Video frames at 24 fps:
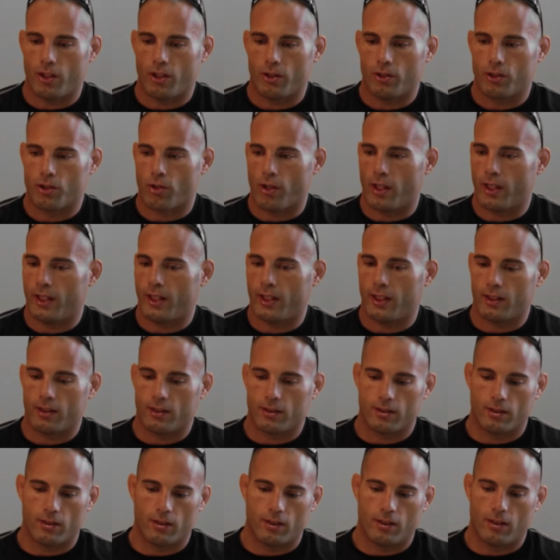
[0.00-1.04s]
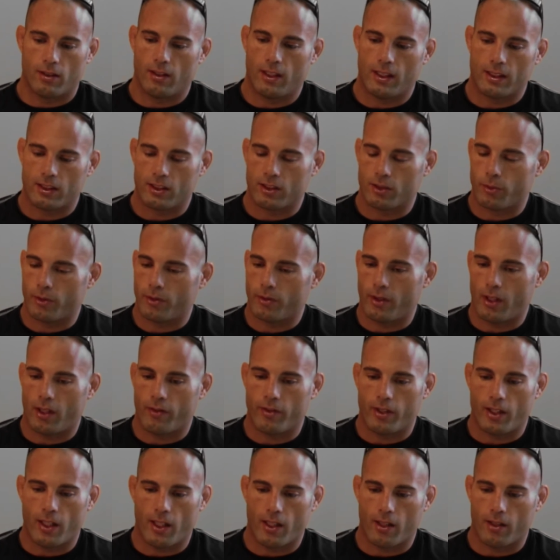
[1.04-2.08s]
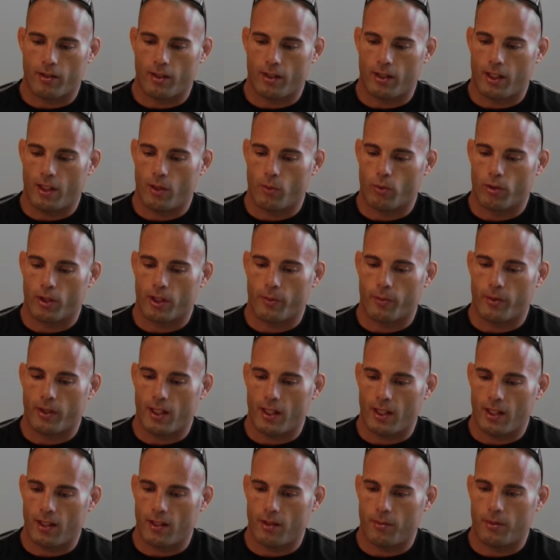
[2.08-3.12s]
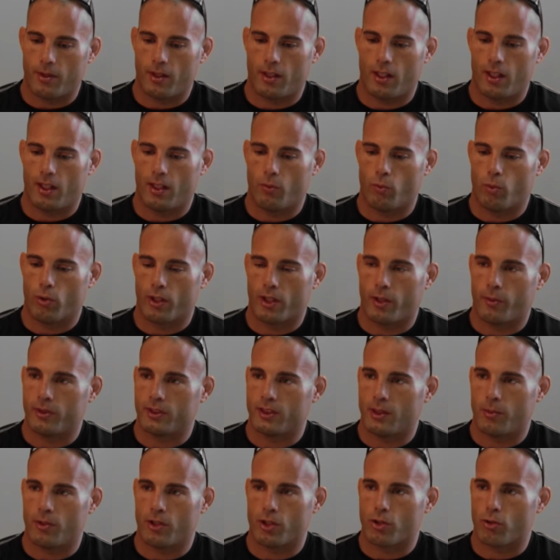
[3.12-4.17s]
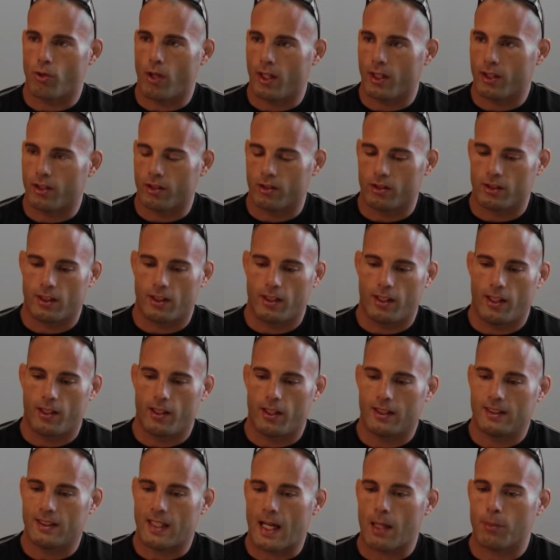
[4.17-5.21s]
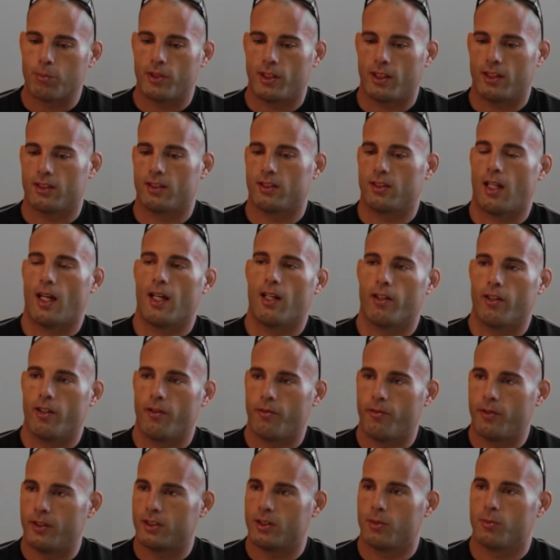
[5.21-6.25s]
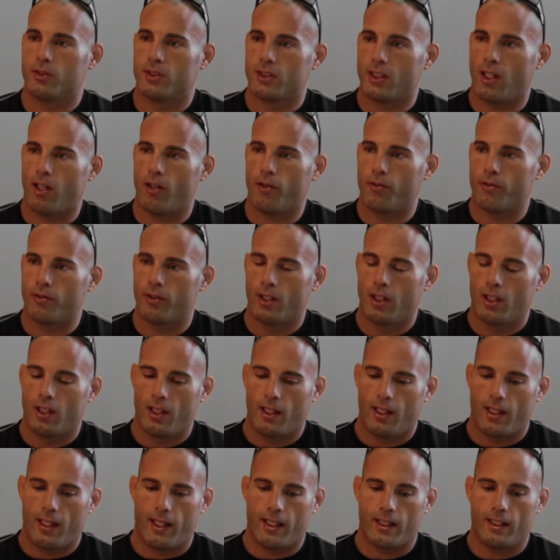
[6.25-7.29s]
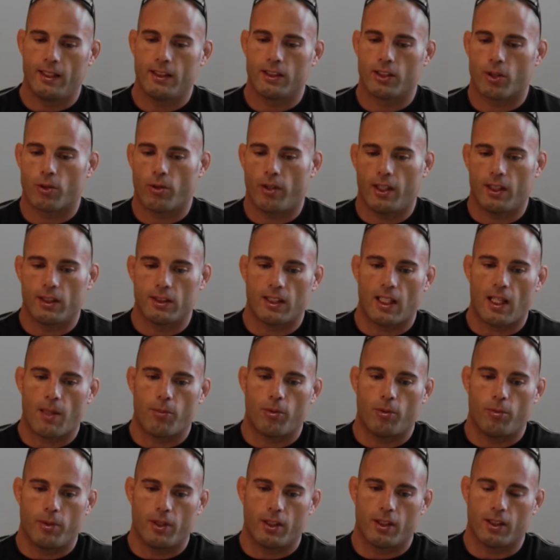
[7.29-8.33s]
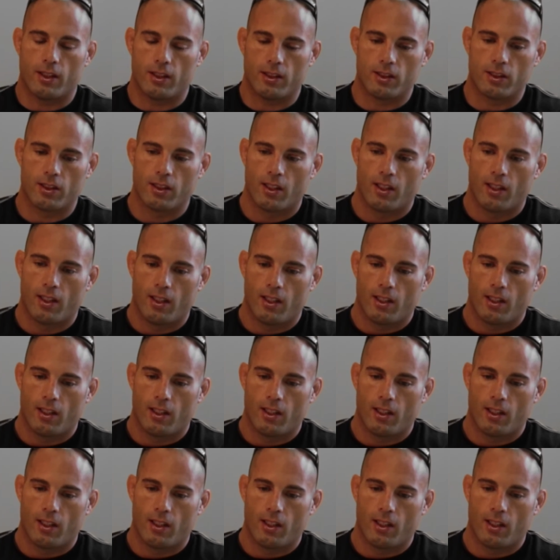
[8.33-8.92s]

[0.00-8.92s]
striking lessons with Javier and working with him and working with some of the strikers and adapting a style that fits himself. And he's a great example because